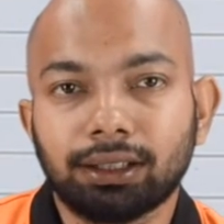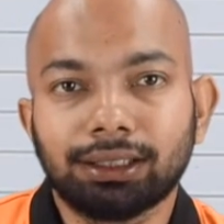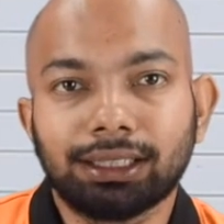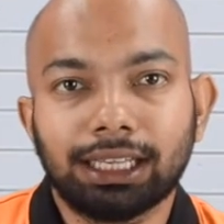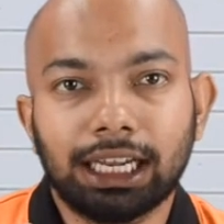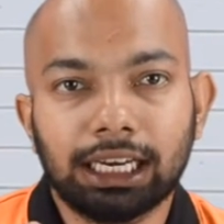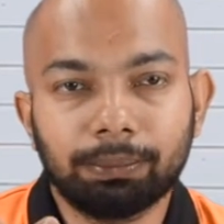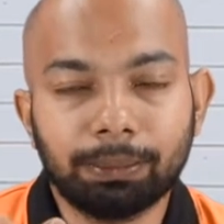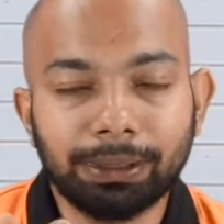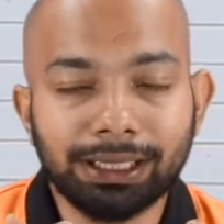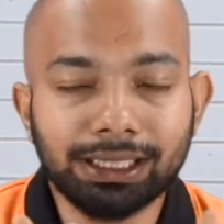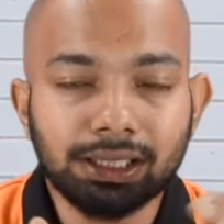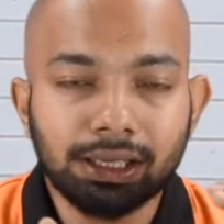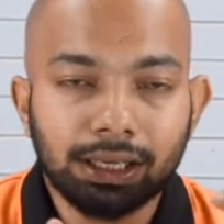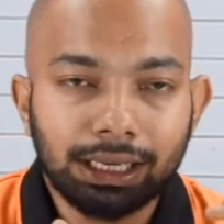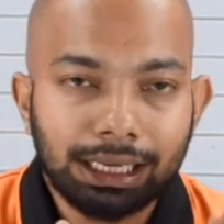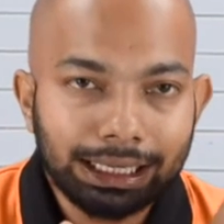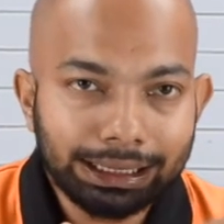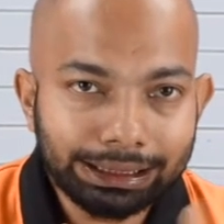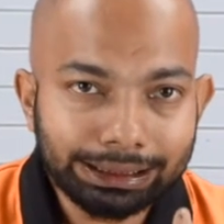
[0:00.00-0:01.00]
That means
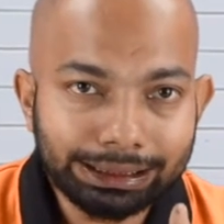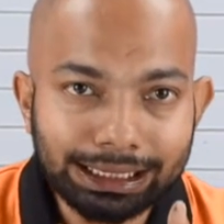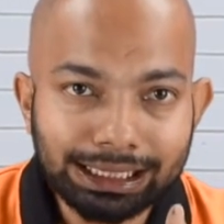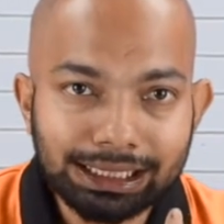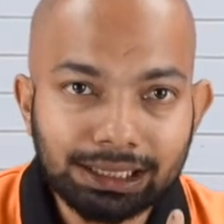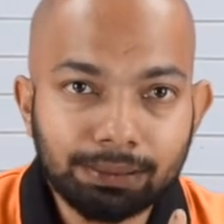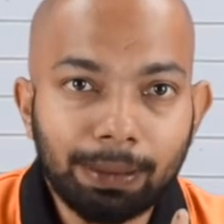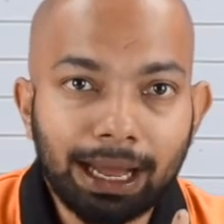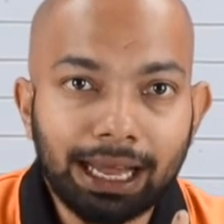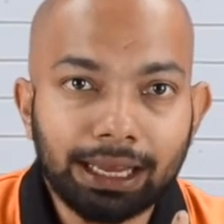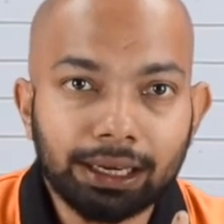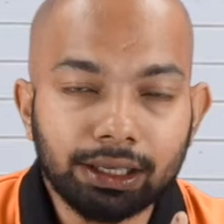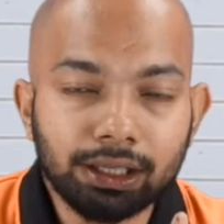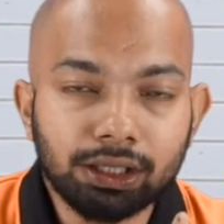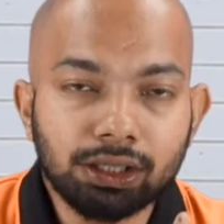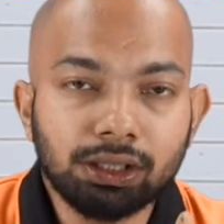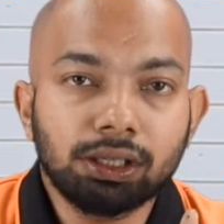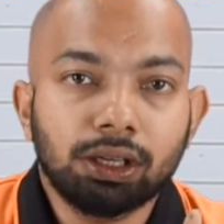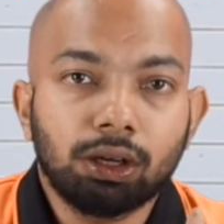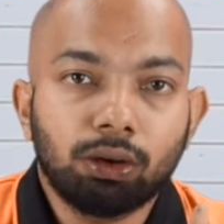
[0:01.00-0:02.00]
this
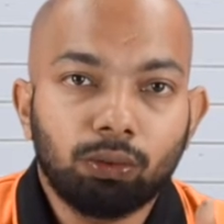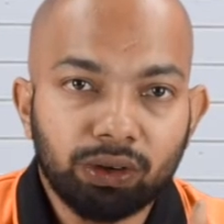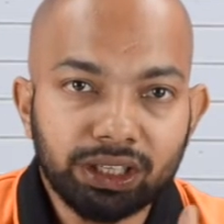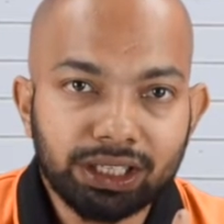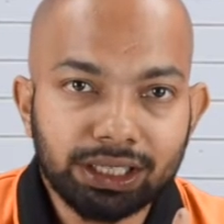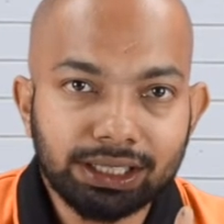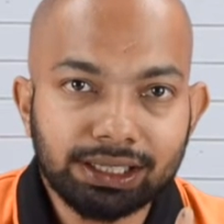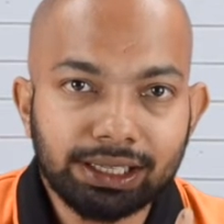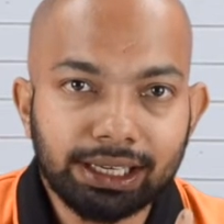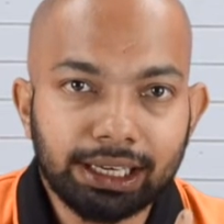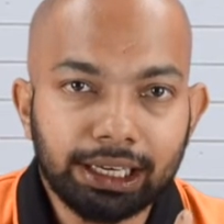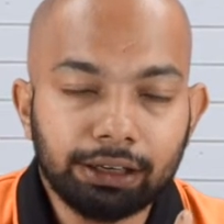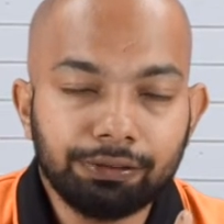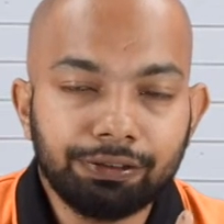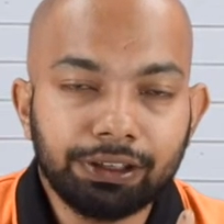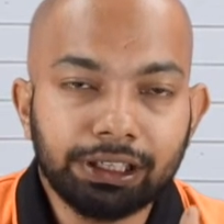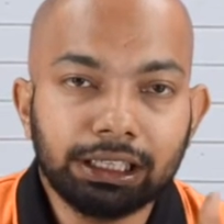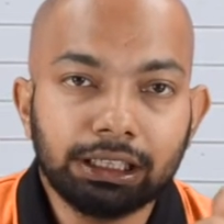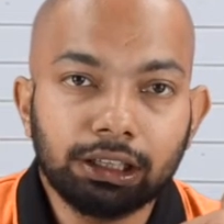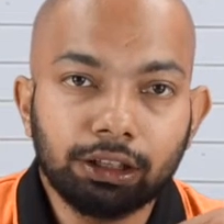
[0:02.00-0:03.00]
balance, which is
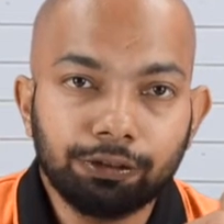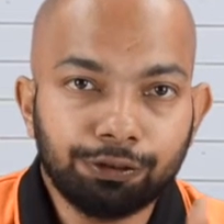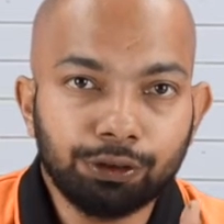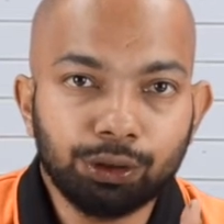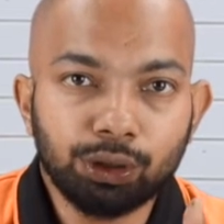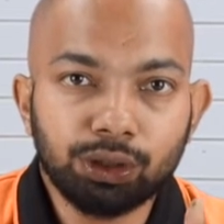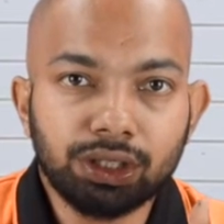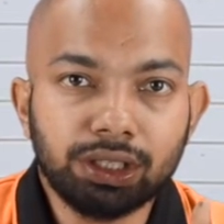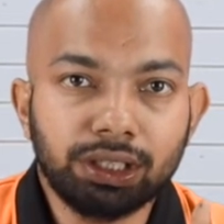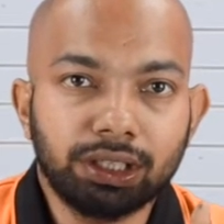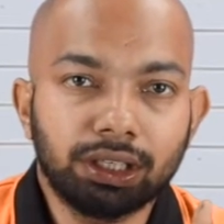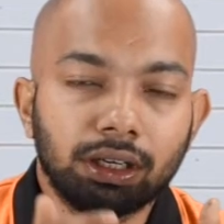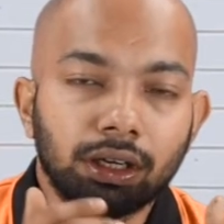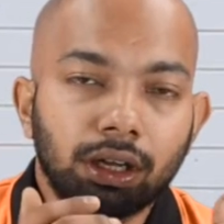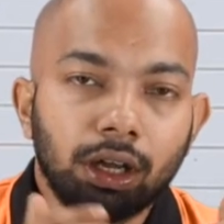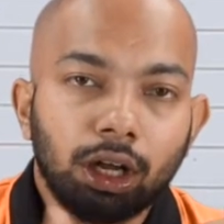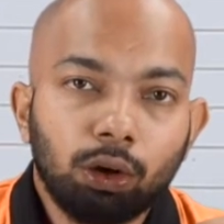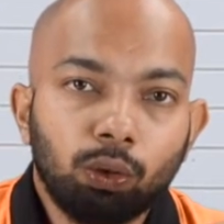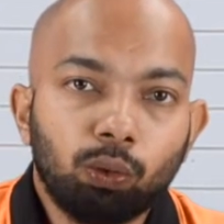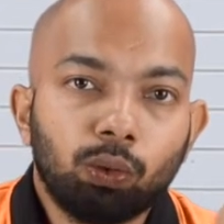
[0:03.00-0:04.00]
left in the first year,
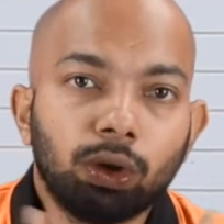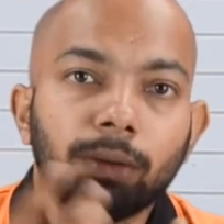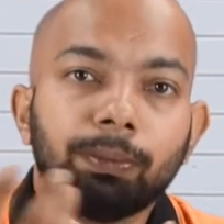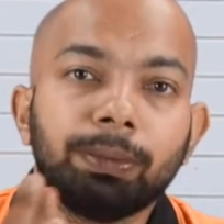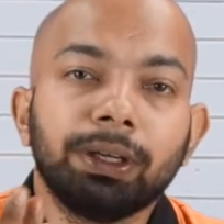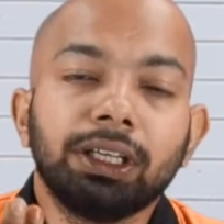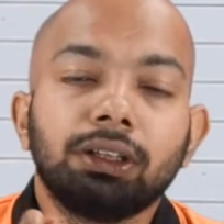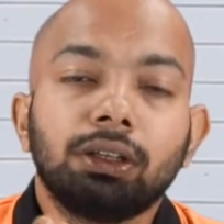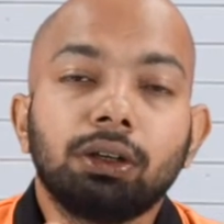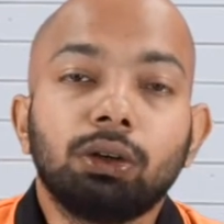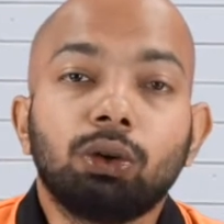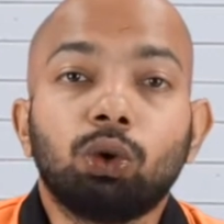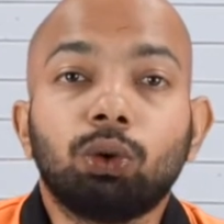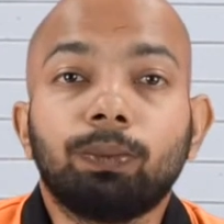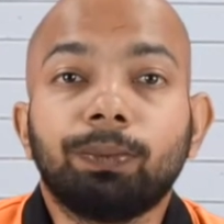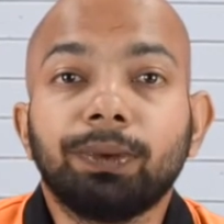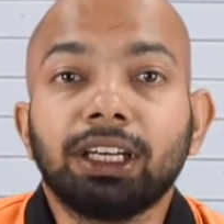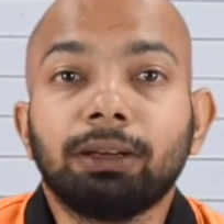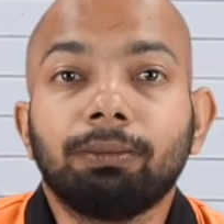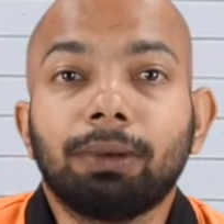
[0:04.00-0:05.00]
will be the
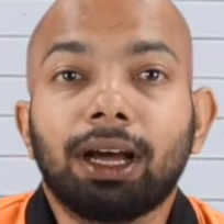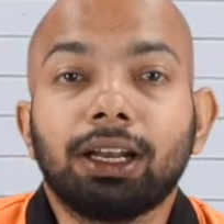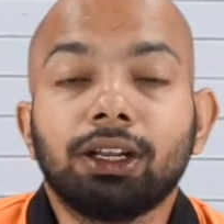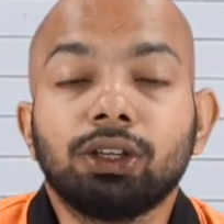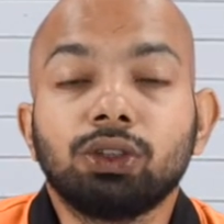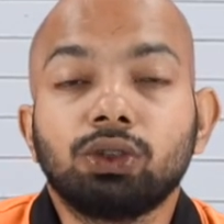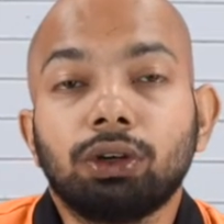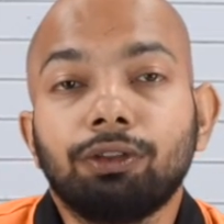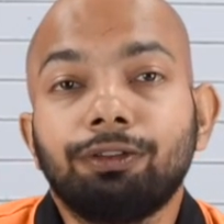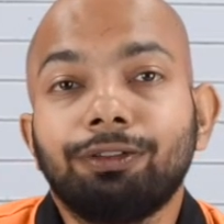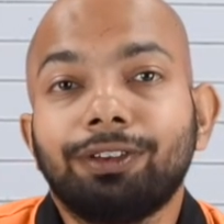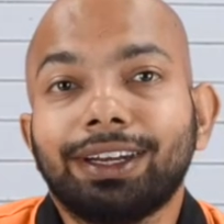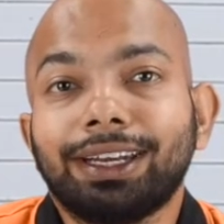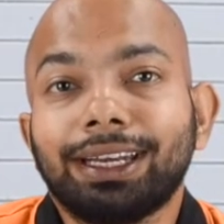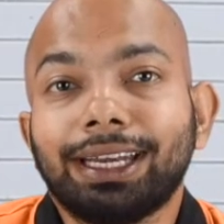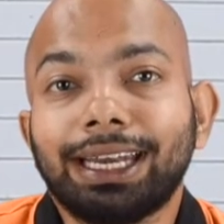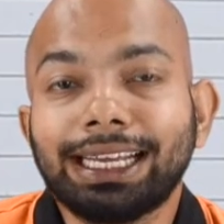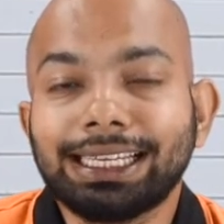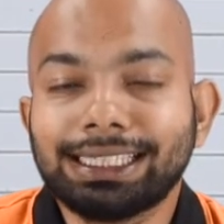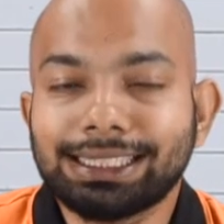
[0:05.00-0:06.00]
opening balance of
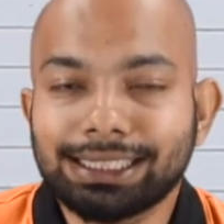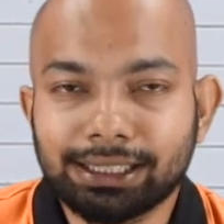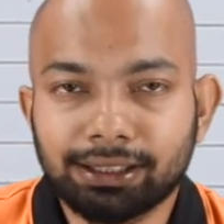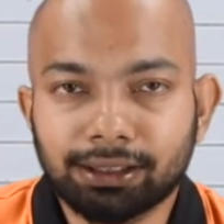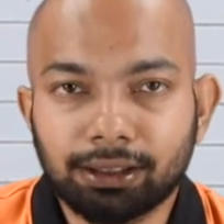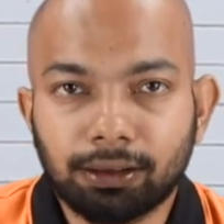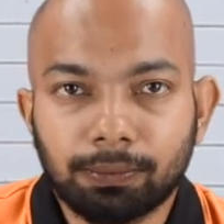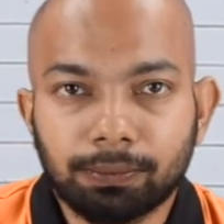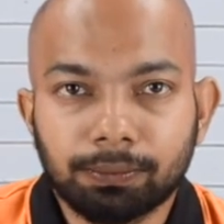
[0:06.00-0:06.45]
next year.